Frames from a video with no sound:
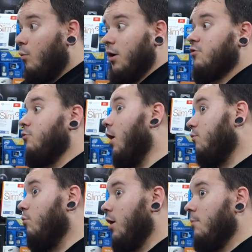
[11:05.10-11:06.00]
Whereas
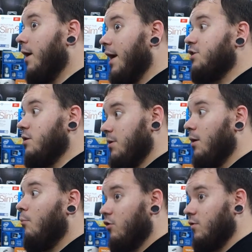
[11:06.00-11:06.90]
Crosspoint might actually be
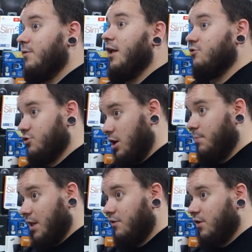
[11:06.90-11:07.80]
a more substantial
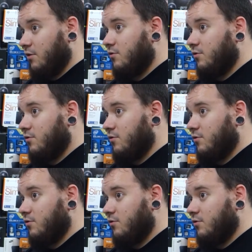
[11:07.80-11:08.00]
jump in that sense.